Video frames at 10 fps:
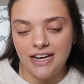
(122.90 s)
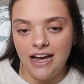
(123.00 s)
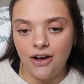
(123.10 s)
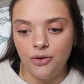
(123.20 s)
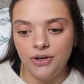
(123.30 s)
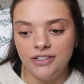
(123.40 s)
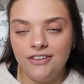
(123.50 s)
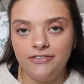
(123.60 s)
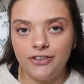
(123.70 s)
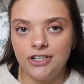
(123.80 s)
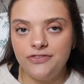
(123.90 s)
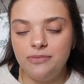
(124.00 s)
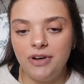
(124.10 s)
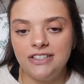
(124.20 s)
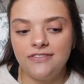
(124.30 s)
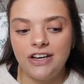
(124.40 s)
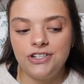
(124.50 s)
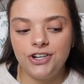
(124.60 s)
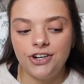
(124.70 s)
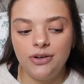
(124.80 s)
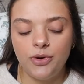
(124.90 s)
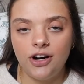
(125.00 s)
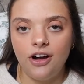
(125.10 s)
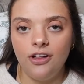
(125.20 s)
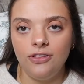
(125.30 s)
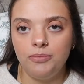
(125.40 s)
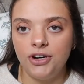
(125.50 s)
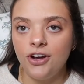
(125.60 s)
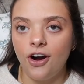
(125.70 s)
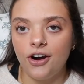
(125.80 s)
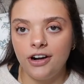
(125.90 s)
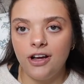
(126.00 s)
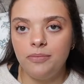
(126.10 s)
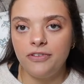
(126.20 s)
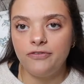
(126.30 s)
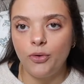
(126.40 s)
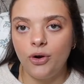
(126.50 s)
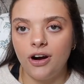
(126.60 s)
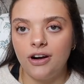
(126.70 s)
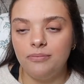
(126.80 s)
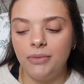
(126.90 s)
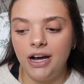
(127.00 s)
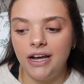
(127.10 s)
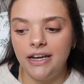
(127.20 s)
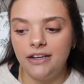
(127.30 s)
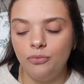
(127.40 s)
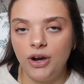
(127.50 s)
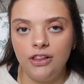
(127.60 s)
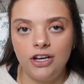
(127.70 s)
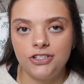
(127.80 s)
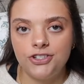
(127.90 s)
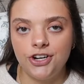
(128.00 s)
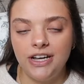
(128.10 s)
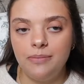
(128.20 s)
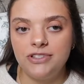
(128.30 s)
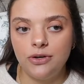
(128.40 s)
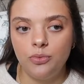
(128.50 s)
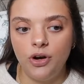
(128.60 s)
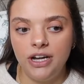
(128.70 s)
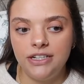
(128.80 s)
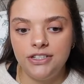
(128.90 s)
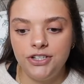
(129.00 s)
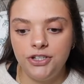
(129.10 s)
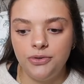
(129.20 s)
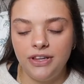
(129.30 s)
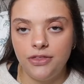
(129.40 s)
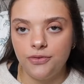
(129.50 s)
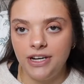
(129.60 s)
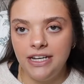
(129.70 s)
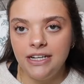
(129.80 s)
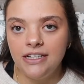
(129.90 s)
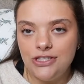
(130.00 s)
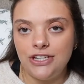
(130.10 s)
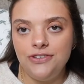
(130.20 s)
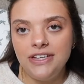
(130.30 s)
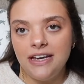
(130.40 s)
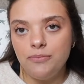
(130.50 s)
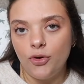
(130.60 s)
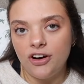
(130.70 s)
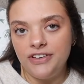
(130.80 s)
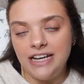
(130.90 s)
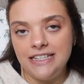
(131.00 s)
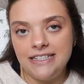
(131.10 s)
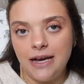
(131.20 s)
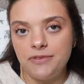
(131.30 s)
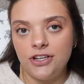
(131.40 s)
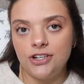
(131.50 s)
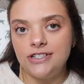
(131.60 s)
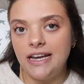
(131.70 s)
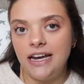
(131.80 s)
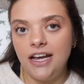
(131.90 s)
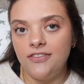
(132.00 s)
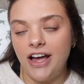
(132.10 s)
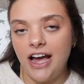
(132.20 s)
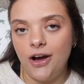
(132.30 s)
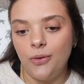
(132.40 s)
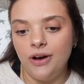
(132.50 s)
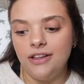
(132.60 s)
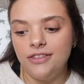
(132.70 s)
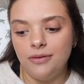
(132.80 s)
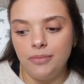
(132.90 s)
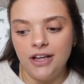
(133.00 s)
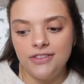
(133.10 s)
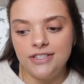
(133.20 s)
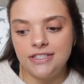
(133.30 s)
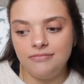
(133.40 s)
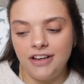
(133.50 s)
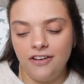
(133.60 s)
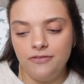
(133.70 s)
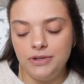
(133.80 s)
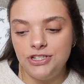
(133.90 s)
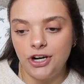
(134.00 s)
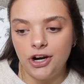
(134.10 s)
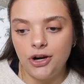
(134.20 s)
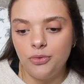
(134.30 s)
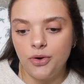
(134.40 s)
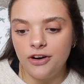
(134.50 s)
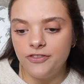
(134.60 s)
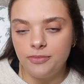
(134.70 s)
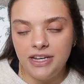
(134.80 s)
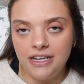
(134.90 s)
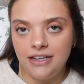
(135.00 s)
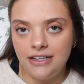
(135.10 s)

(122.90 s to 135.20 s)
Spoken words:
how the first few months of that journey were, I'll put a card up for my weight loss journey episode 1, 2, and 3, so you can get more of an in-depth understanding of how the months of Mounjaro were for me,